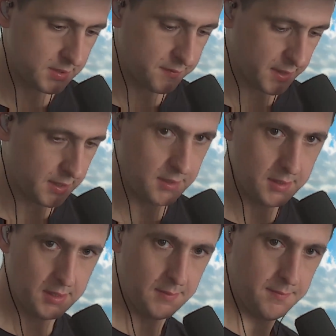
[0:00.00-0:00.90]
see if I
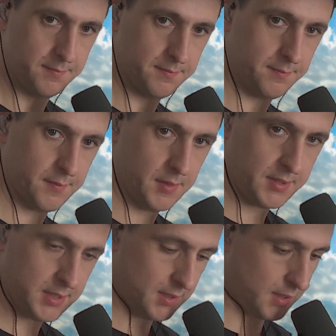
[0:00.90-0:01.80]
can. Um, I
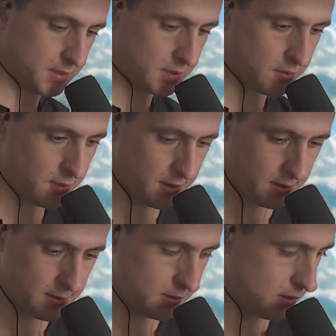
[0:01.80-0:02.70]
did I did
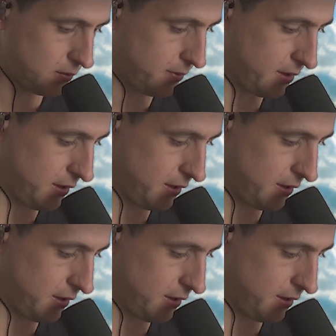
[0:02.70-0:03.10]
create. This would be